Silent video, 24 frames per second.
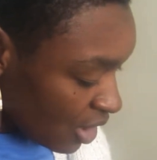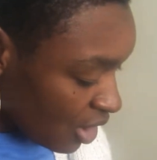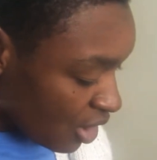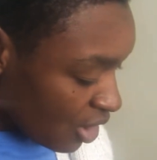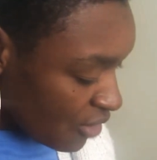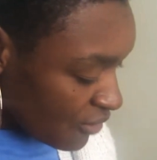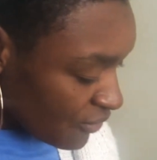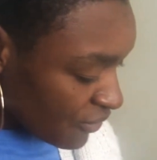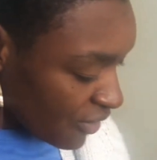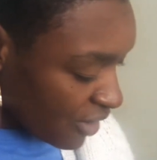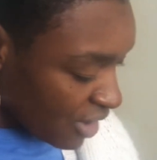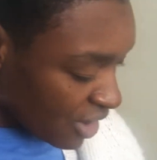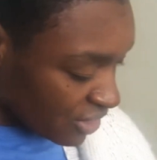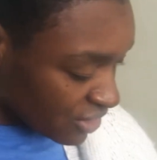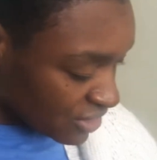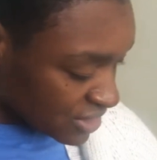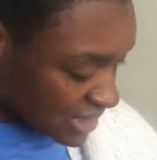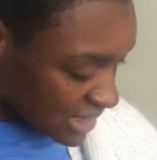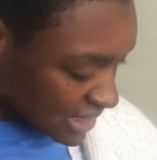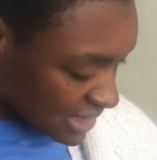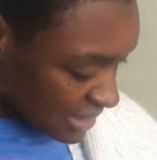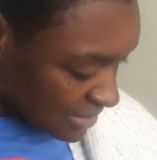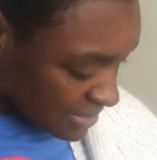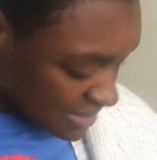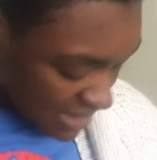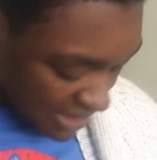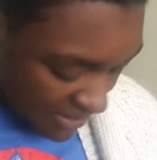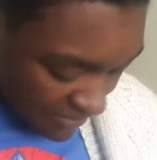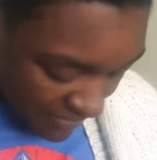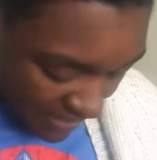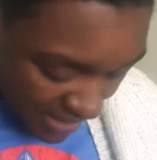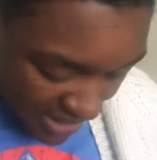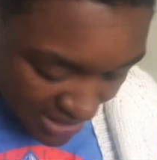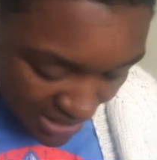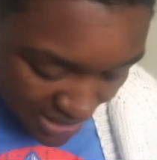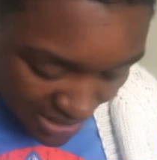other seeds. Let me see if
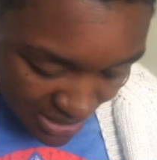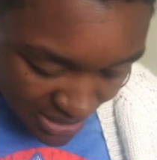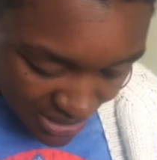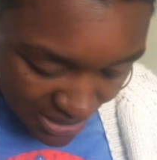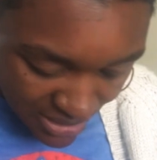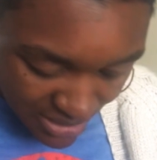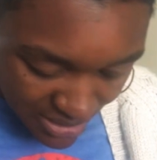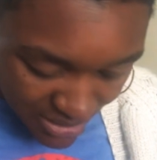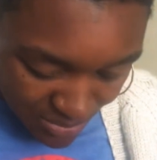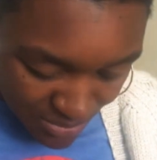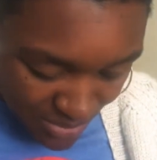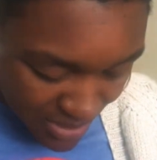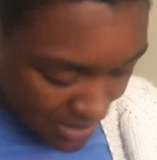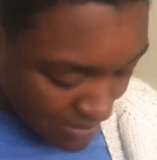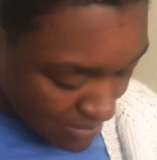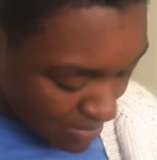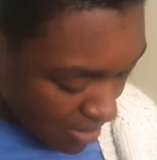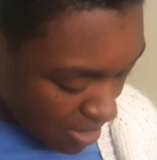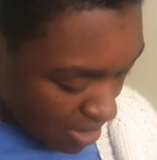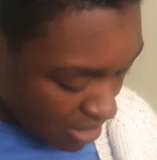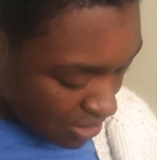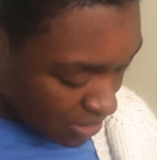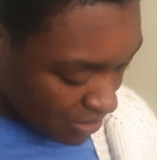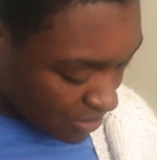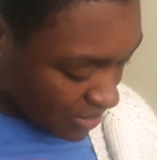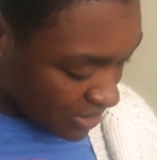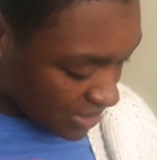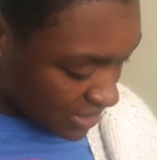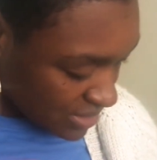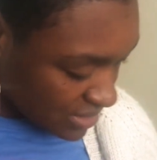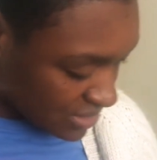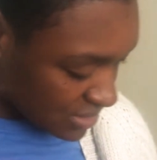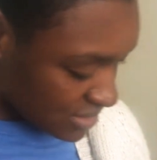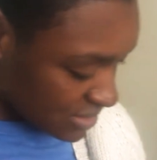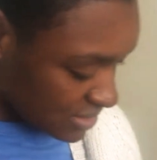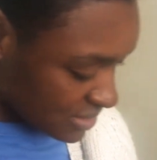I see some smaller
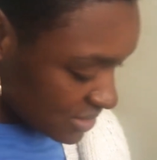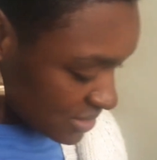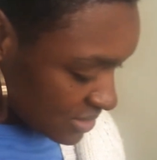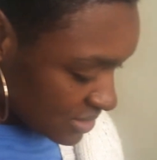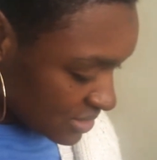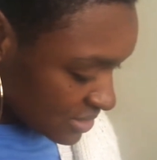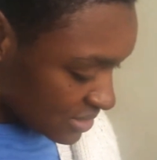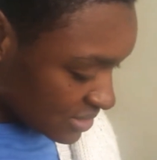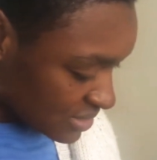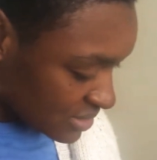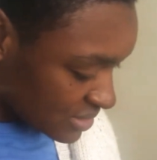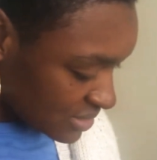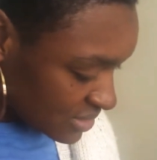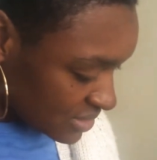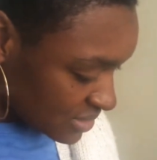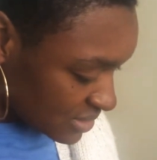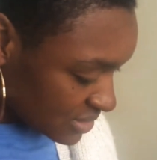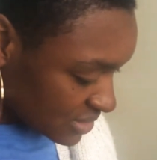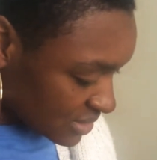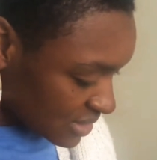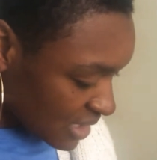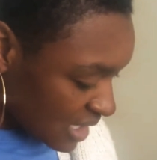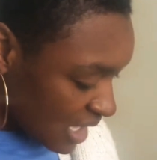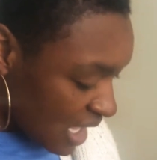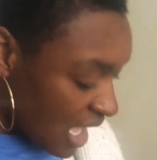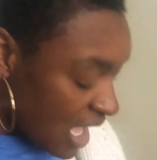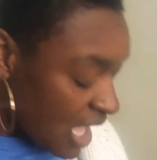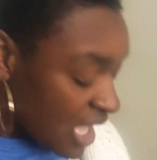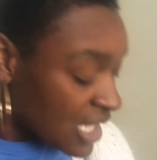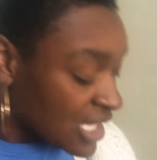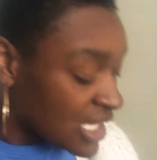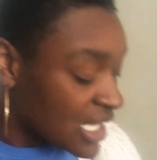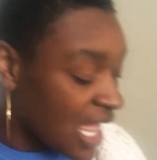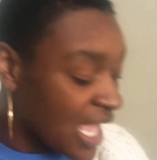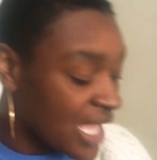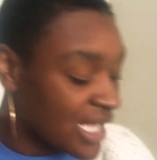ones.
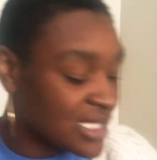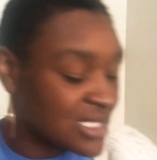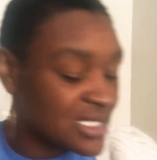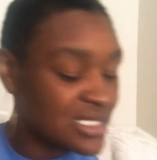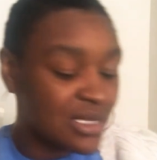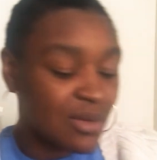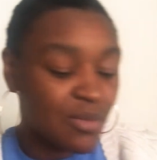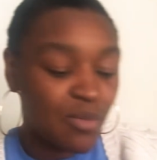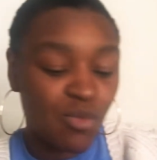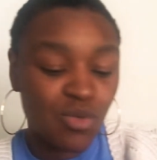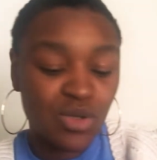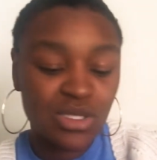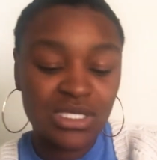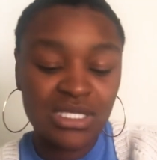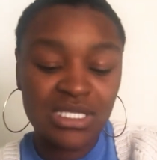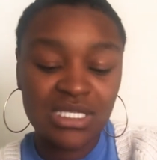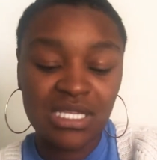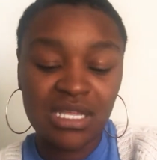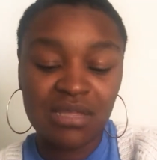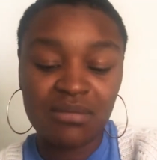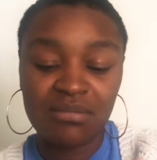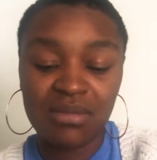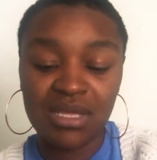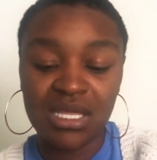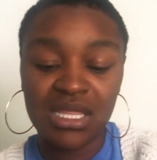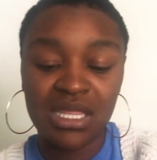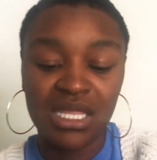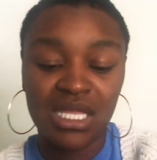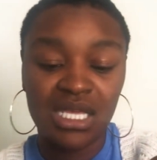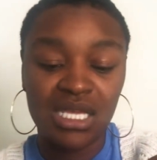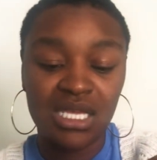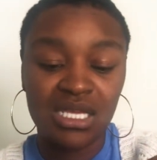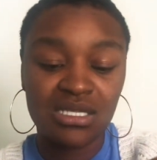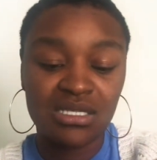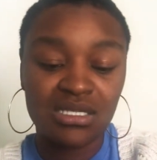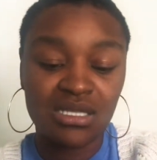Like someone sent me
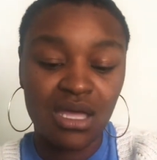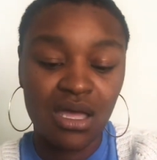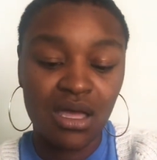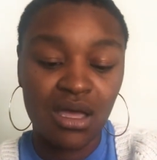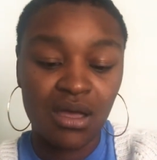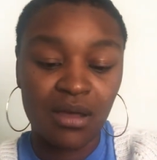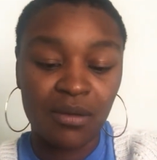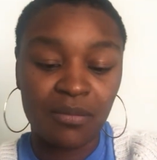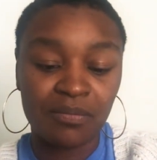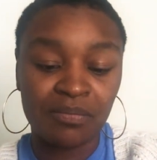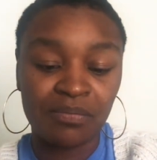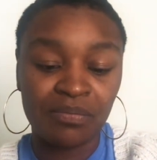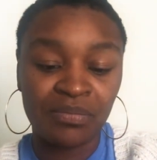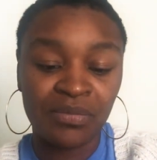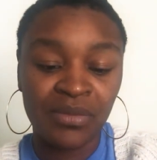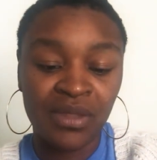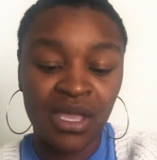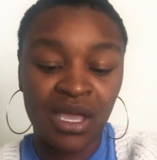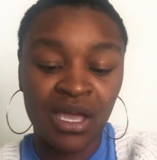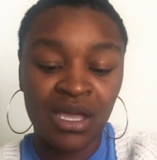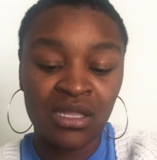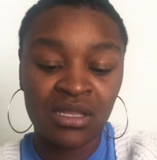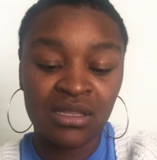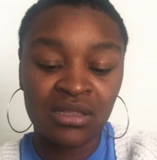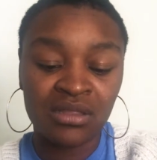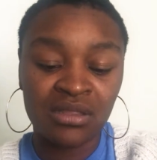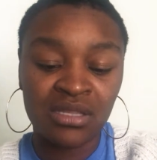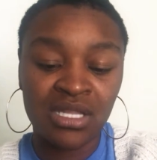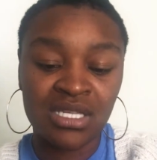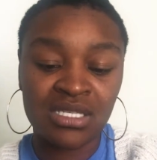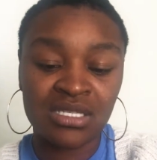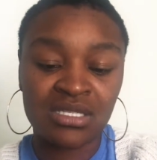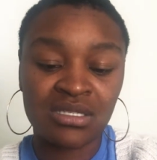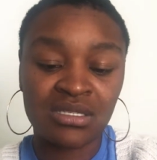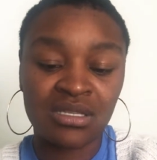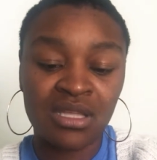these,
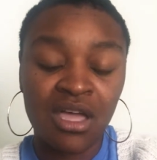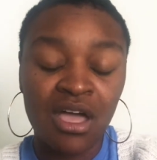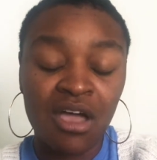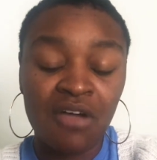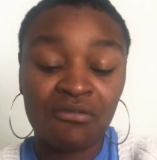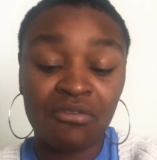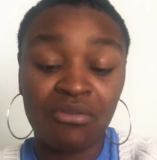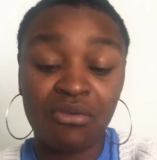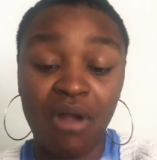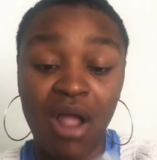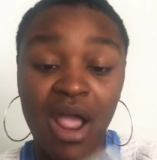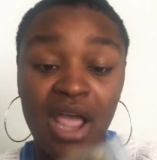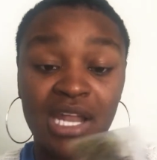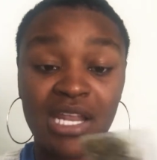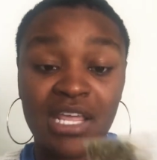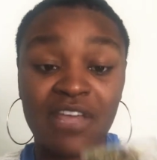this variety of